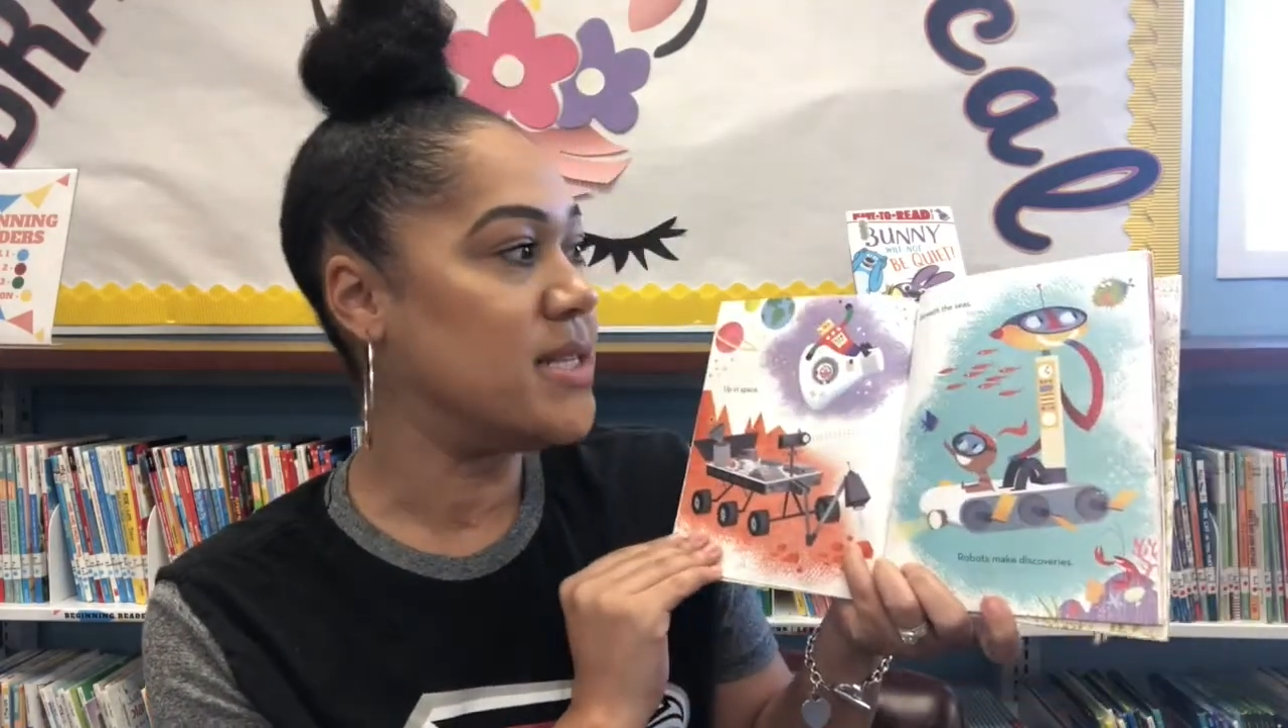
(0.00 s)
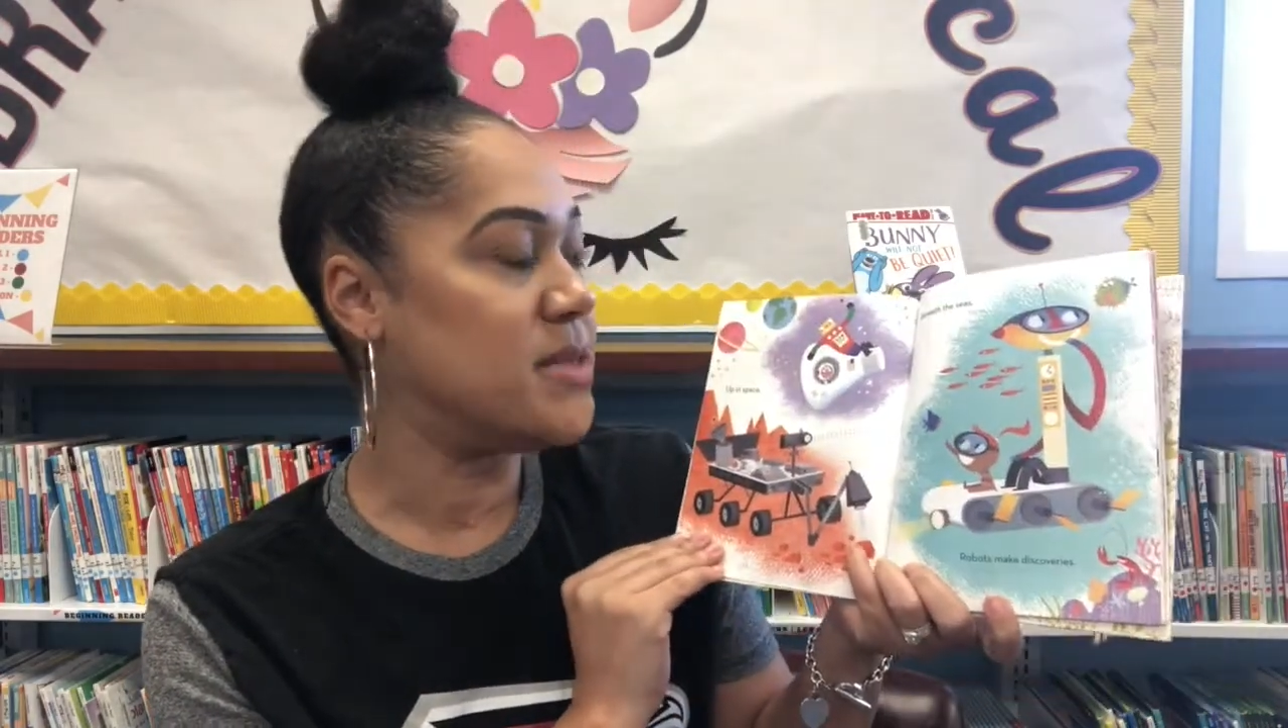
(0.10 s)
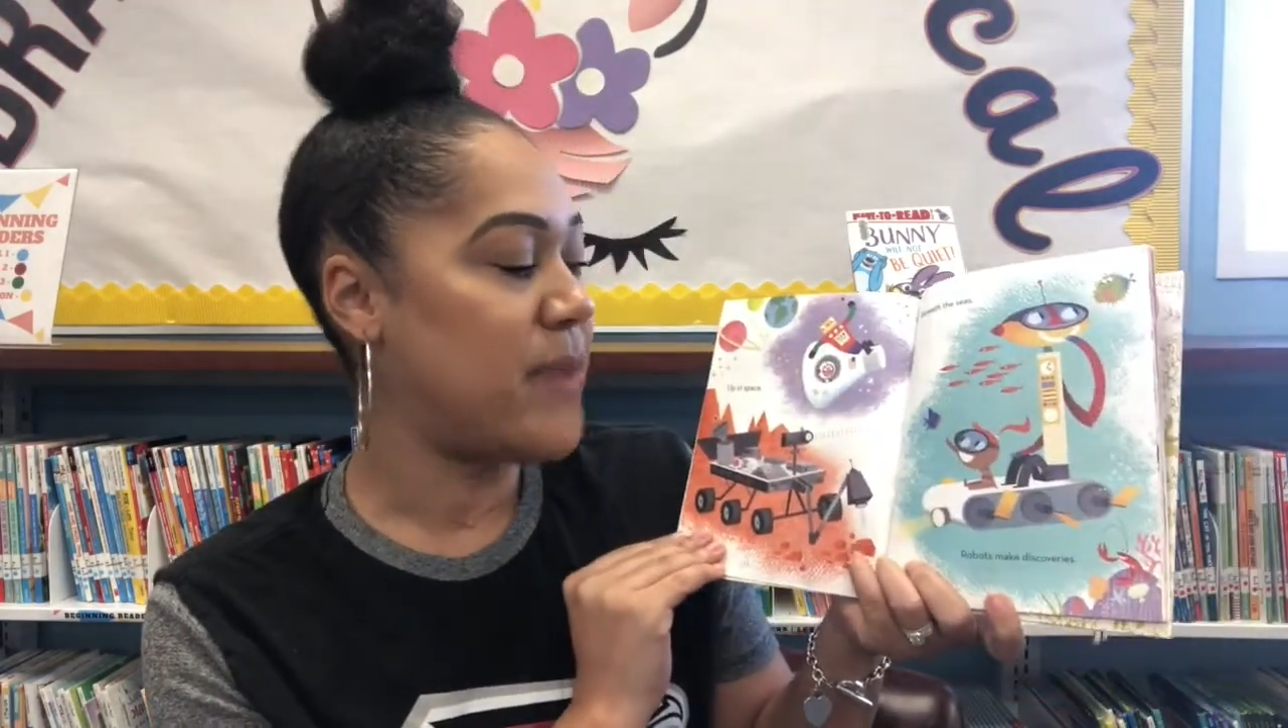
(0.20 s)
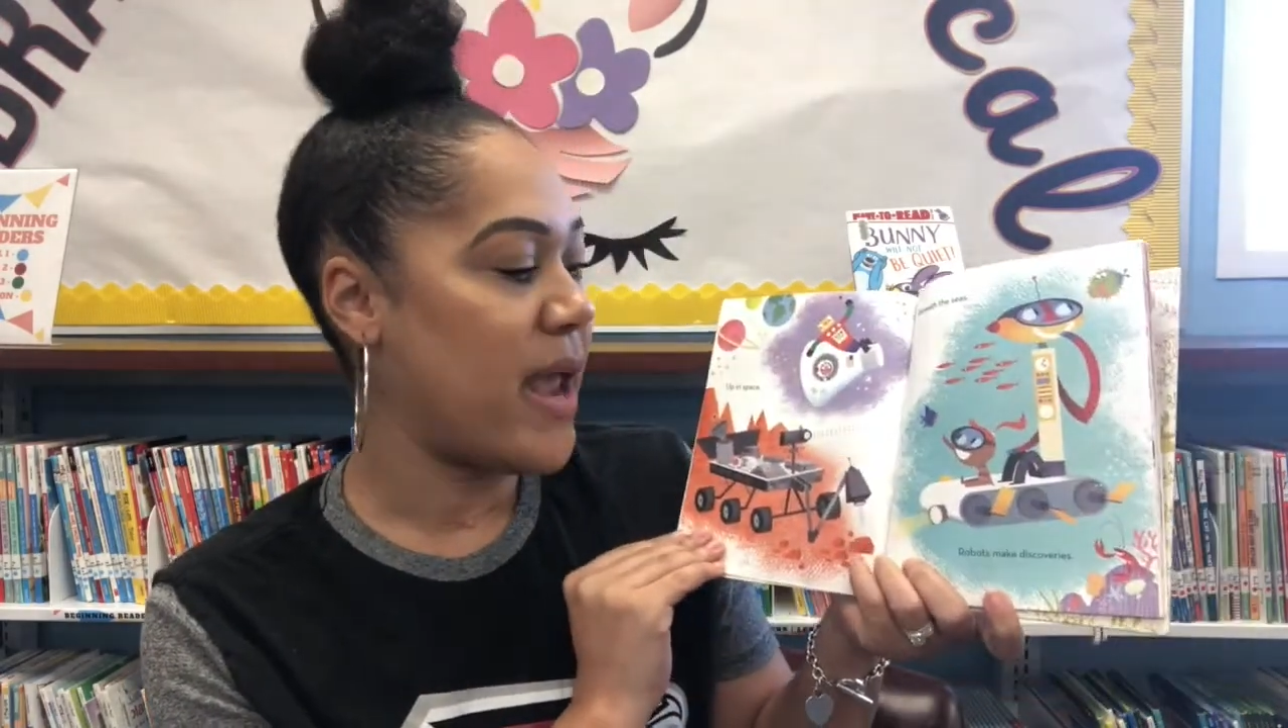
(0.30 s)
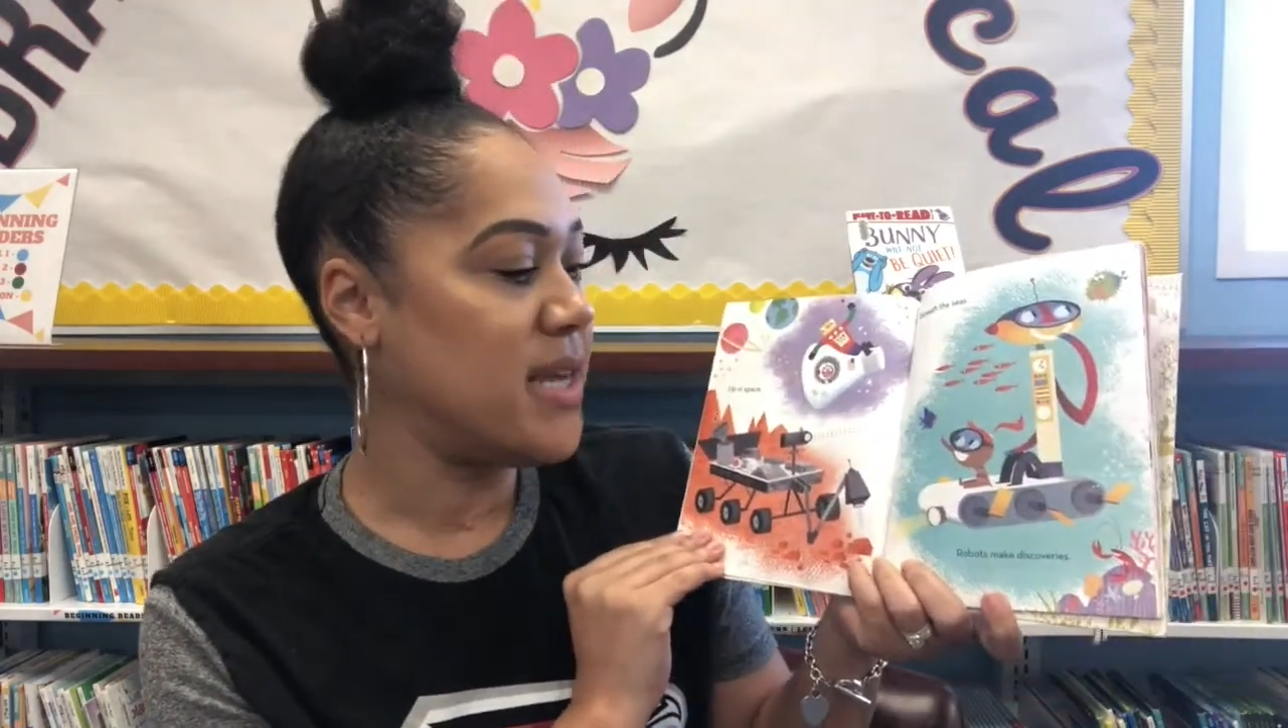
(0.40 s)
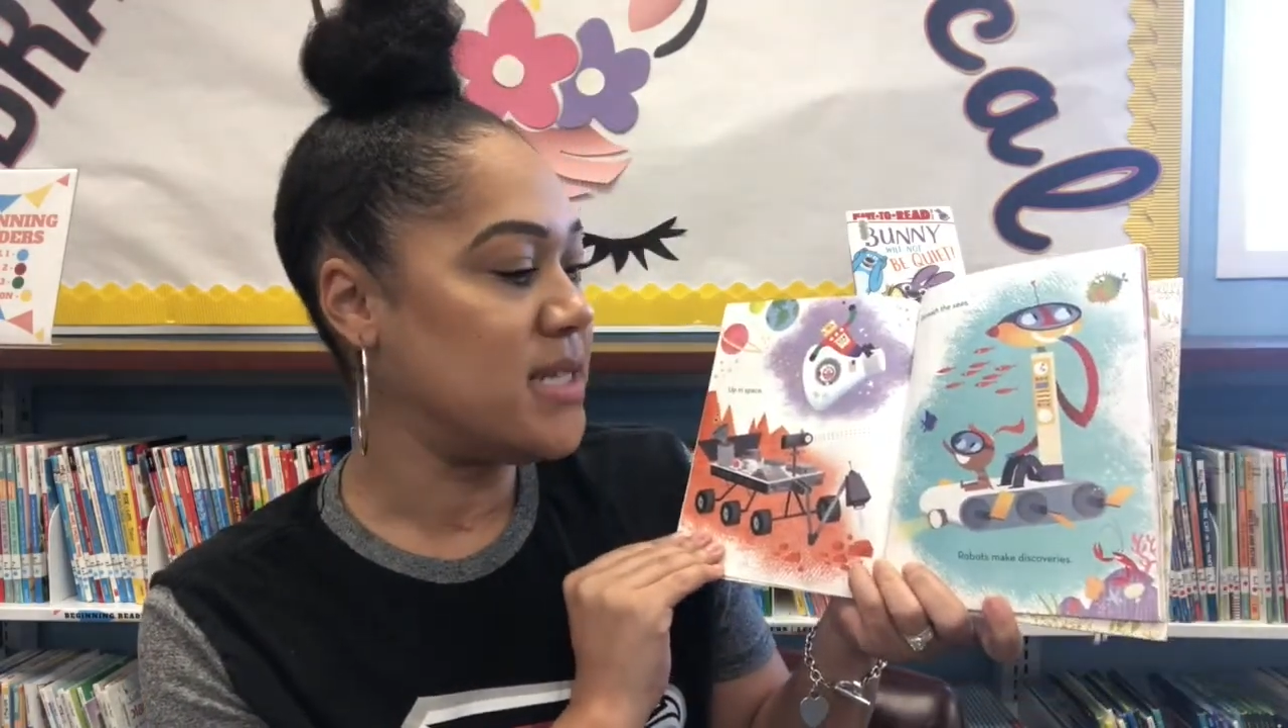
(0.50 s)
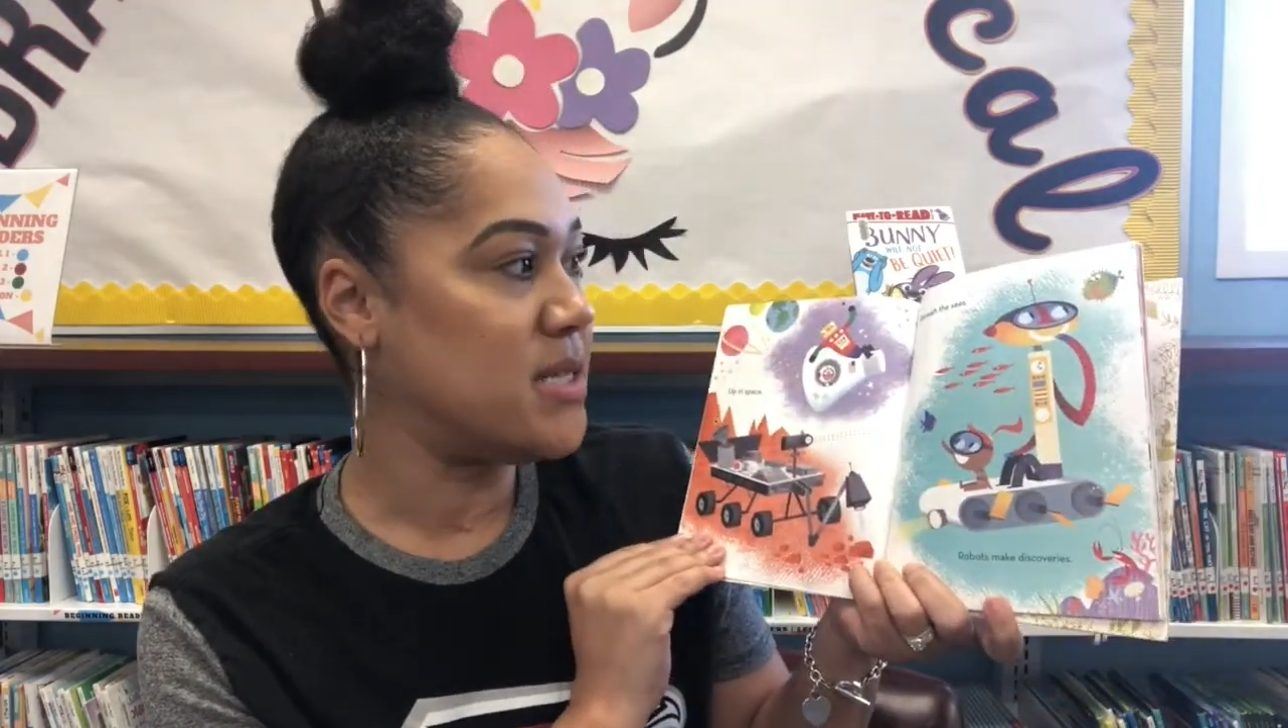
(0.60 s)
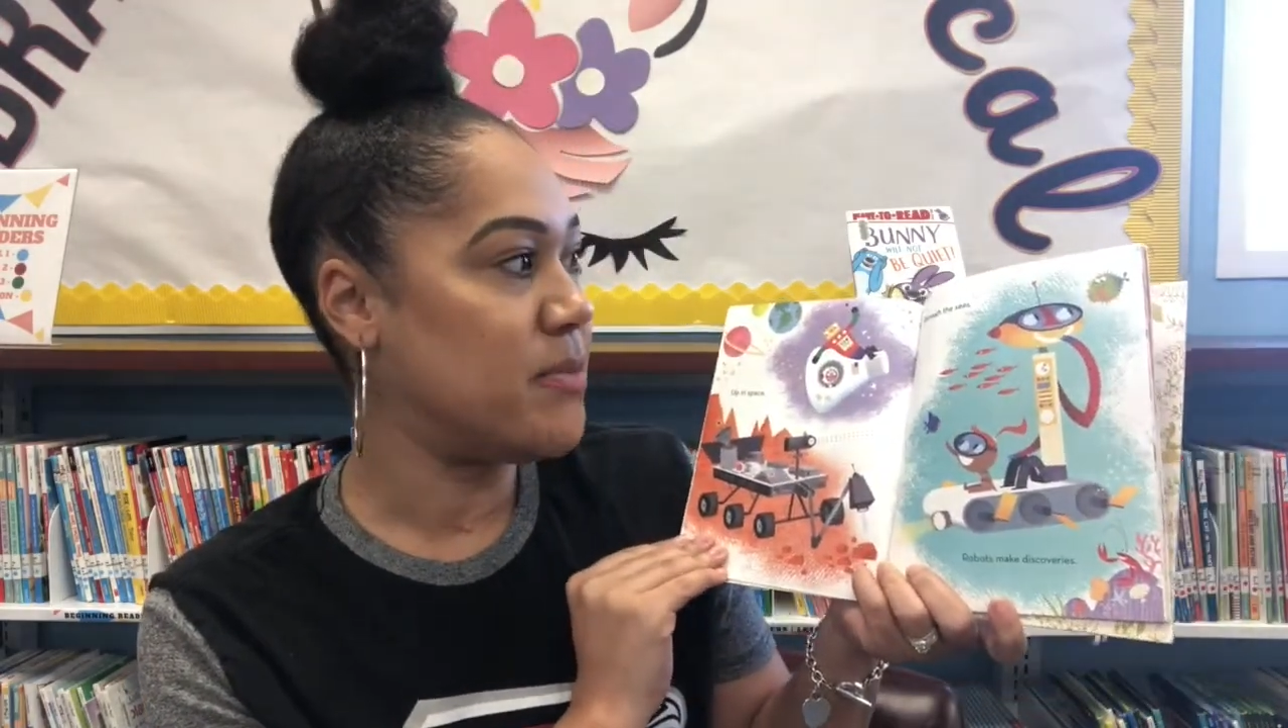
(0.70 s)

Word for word: space,